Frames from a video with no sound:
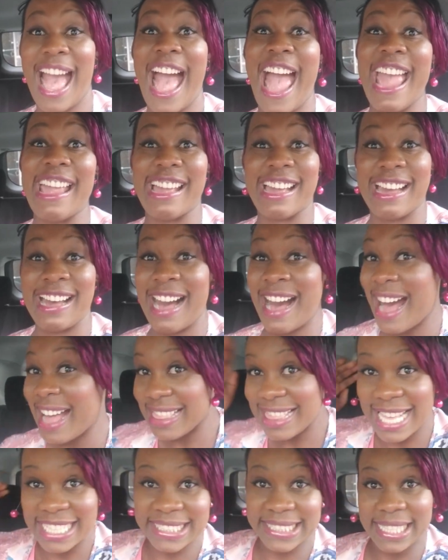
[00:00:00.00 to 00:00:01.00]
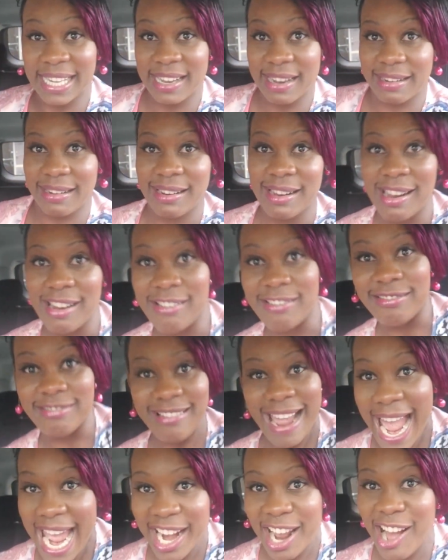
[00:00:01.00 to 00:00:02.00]
I cut that sucker
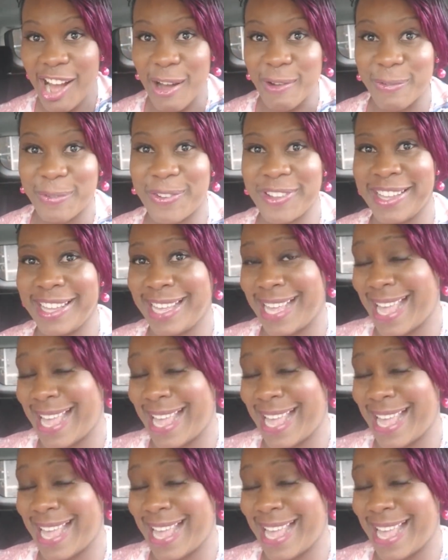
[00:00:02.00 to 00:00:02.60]
right off.